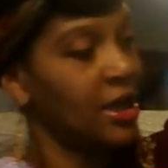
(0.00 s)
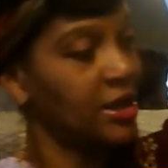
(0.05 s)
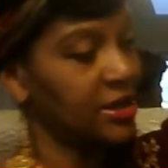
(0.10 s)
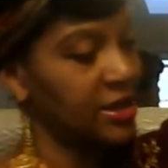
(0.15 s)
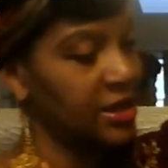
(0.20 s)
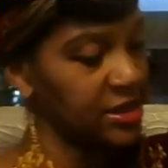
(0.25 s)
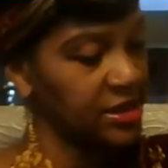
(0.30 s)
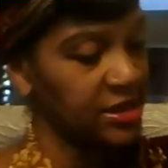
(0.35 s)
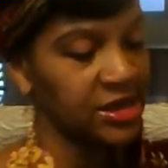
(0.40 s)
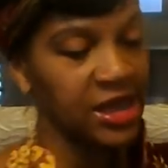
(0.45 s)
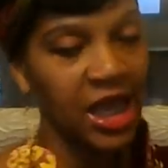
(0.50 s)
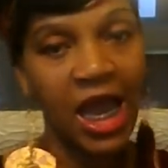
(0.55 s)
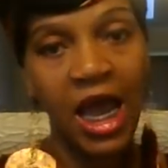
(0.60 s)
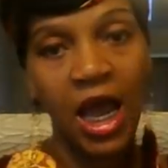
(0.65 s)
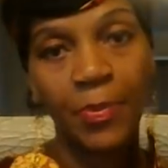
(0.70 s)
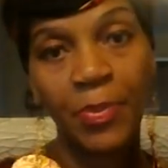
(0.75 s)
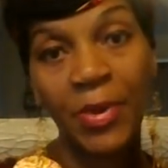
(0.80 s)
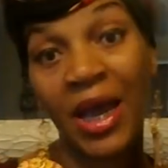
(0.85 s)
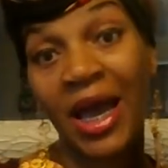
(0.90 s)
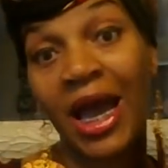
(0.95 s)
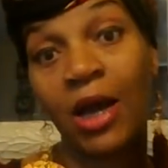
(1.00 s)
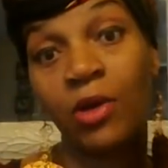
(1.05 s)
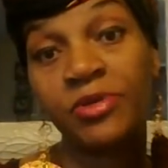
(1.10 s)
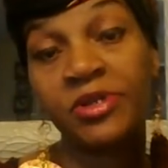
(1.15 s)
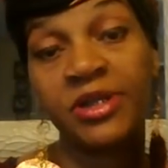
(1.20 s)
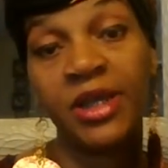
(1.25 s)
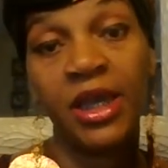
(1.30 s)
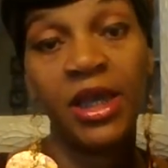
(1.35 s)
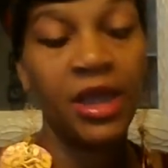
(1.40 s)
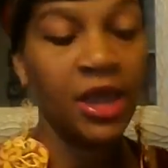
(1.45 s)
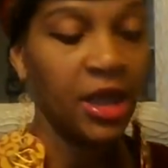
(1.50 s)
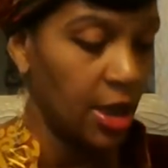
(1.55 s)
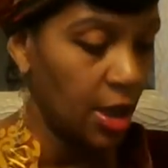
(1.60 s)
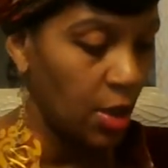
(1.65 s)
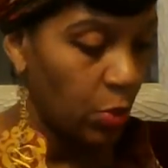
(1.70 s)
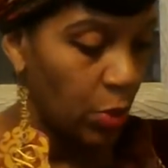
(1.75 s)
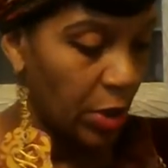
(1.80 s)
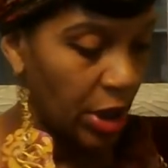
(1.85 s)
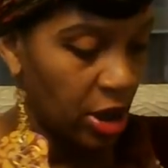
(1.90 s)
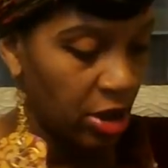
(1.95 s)
This top, I'll say
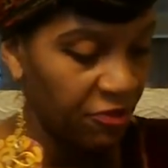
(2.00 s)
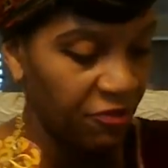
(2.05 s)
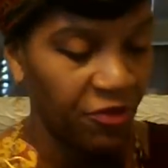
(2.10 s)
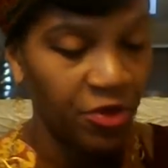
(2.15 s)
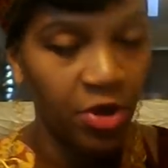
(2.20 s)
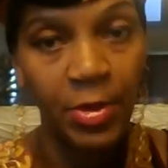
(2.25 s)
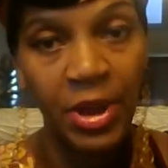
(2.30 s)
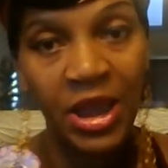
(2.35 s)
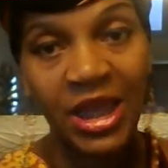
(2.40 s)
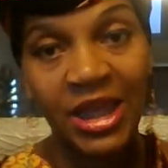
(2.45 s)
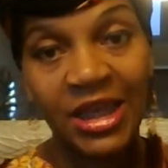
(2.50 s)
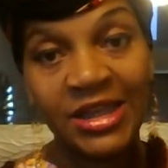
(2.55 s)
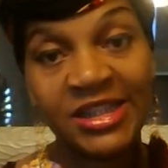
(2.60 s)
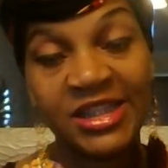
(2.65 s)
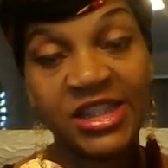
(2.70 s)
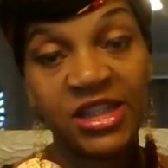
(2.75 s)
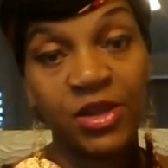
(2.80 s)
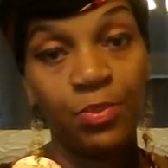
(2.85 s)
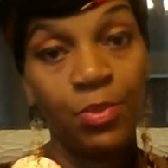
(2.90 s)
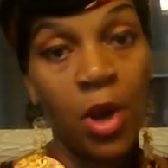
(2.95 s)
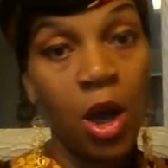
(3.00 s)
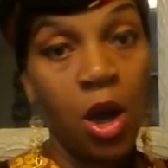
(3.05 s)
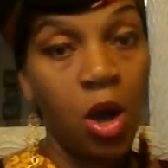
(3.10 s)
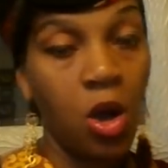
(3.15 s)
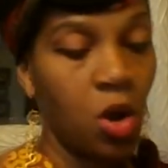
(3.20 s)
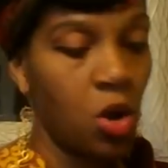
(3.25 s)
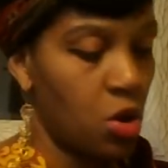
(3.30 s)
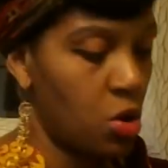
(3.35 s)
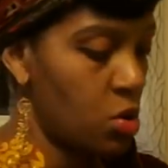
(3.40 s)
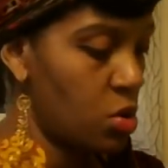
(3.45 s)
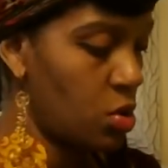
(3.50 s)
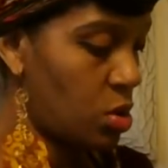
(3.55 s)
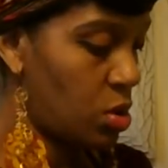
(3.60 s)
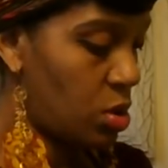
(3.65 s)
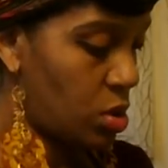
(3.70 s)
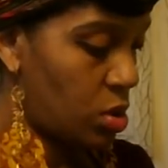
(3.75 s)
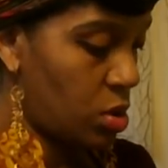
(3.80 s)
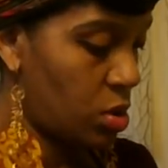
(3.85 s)
anywhere from a small